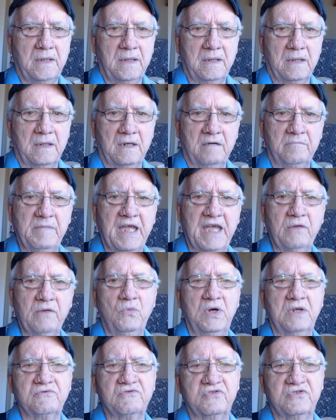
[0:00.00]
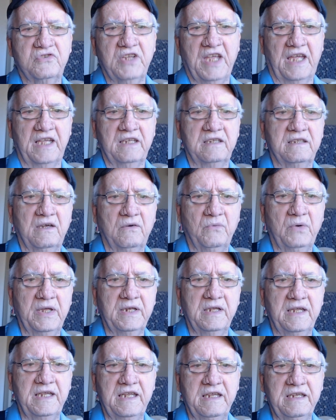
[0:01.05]
A man once said that when
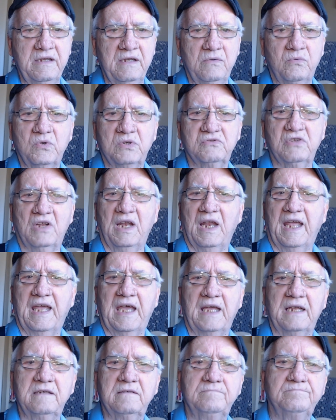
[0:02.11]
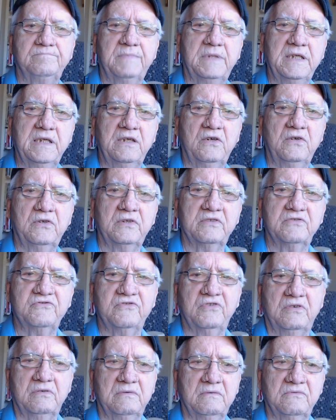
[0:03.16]
he was a lad, he heard a
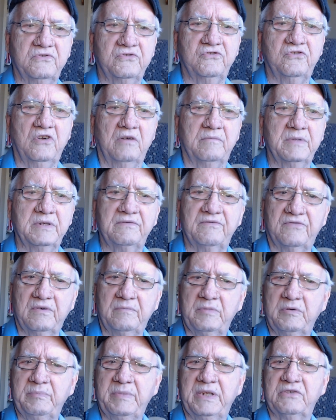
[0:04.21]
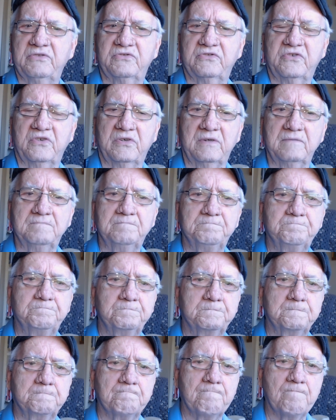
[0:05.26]
certain sermon from a minister,
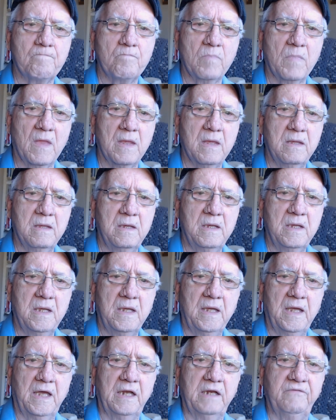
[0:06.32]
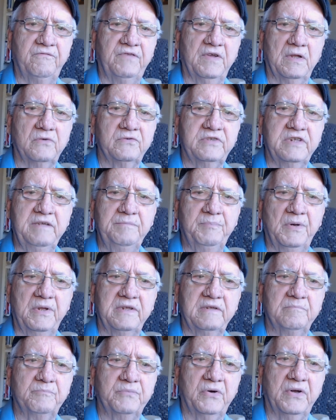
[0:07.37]
and he felt deeply
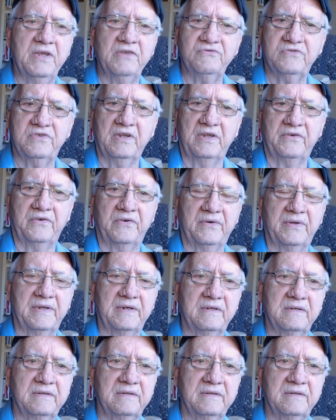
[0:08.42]
impressed under it.